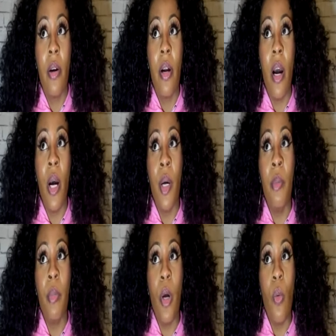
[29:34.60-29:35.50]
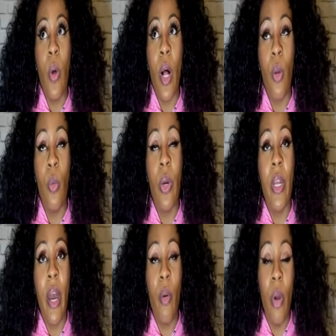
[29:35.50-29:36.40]
um, well, when
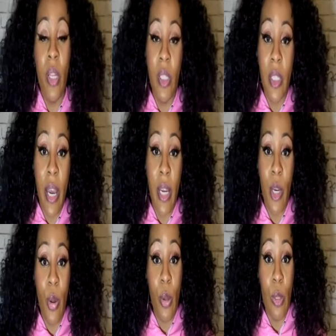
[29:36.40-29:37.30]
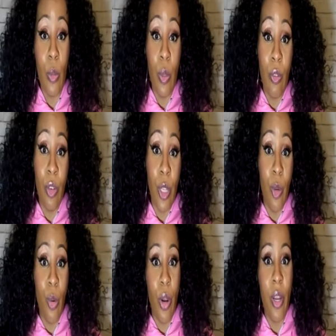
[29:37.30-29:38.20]
I was diagnosed, we really
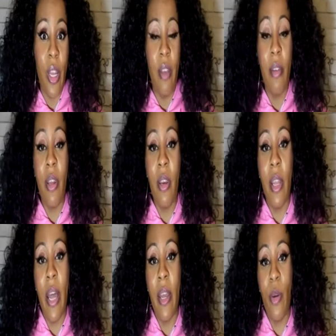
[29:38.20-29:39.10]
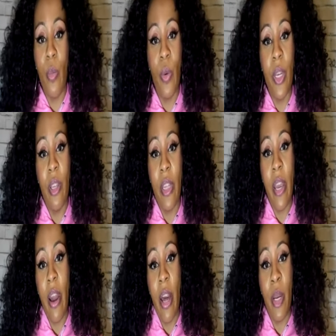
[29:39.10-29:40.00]
weren't given like we they
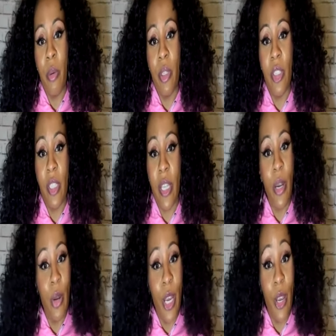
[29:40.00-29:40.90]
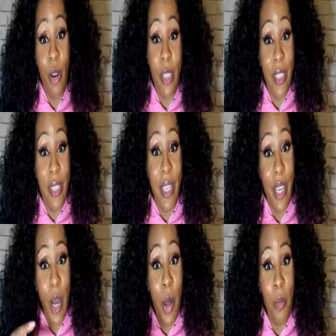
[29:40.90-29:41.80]
kind of was just like, okay, you're
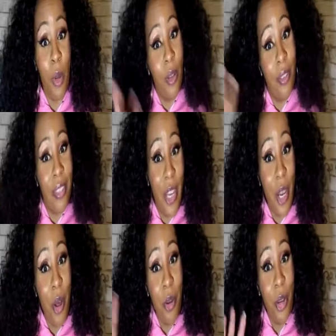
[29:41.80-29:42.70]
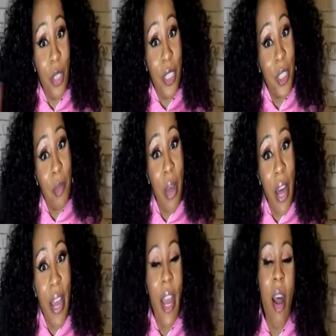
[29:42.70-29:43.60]
autistic. Um, there you go, you're autistic.
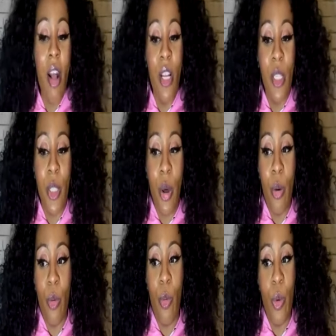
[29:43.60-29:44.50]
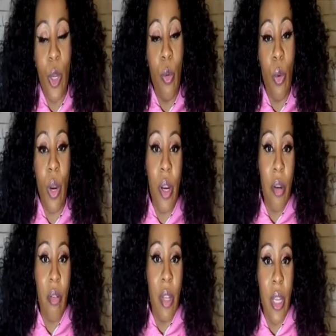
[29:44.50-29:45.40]
Bye. So we
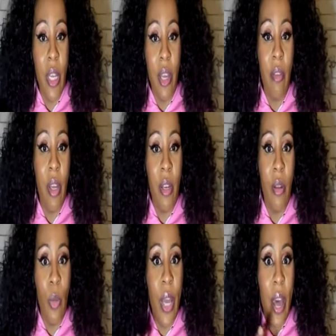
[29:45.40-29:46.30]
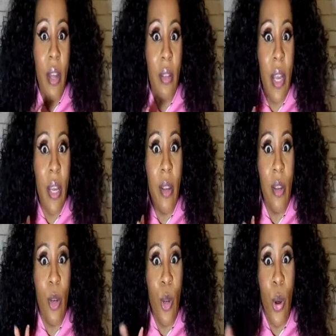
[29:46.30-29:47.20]
weren't really given. We had like
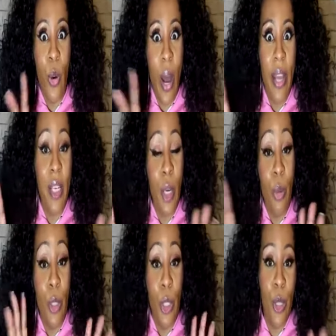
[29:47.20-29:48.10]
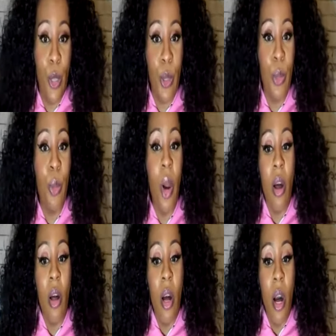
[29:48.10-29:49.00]
no idea what to do.
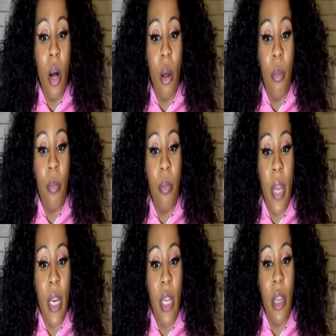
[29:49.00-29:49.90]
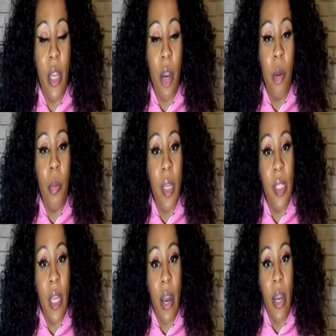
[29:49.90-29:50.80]
Um, any therapies
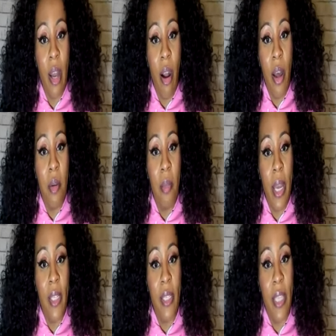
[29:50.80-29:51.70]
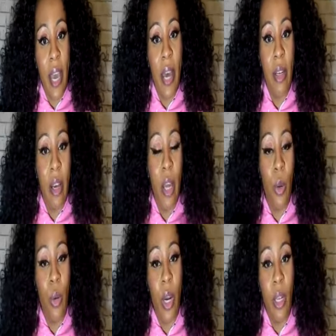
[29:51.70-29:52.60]
that I got, my dad kind of
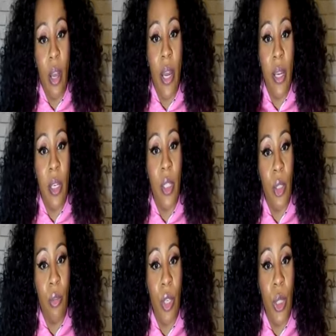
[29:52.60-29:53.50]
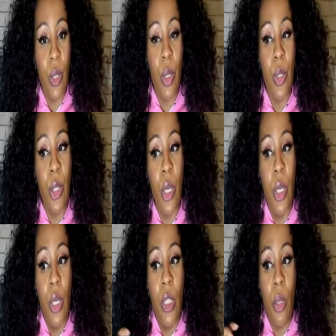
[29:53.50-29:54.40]
went online and did some research.
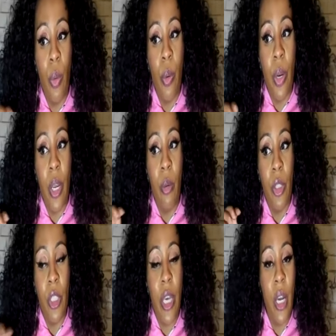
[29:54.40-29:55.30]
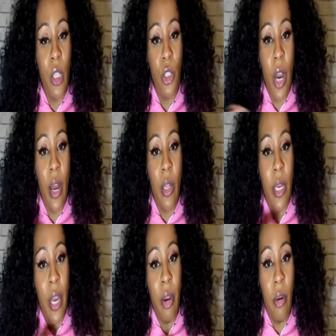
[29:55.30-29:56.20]
So we were it was just kind of trial and
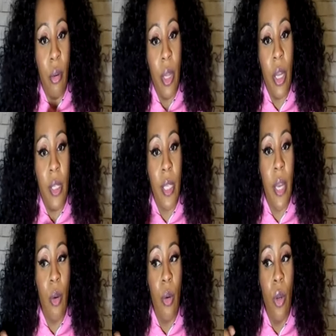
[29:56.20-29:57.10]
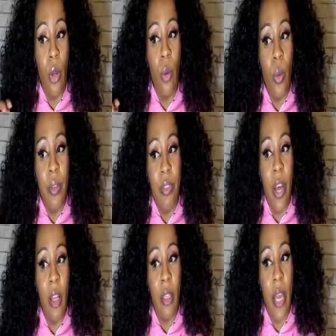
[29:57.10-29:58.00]
error with us, and we
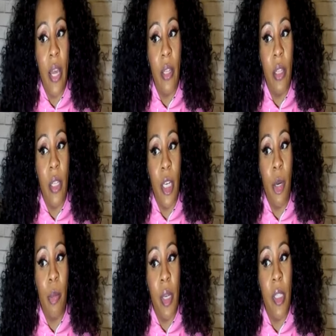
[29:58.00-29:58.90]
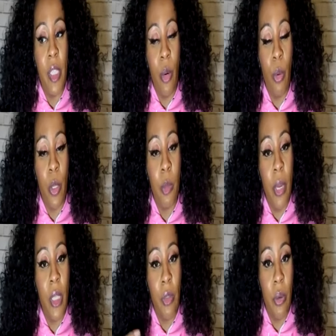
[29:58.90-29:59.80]
found that the therapies that worked
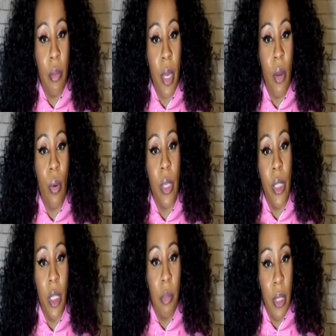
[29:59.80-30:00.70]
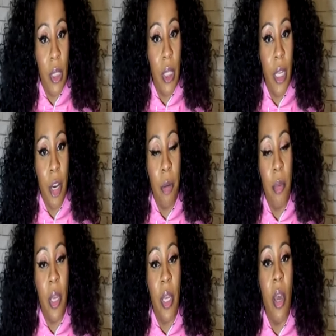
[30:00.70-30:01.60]
best for me were CBT
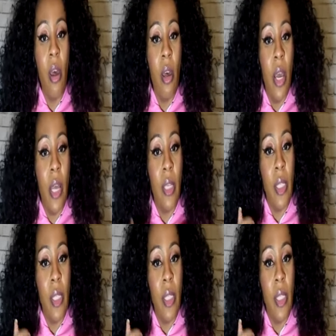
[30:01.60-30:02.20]
therapy and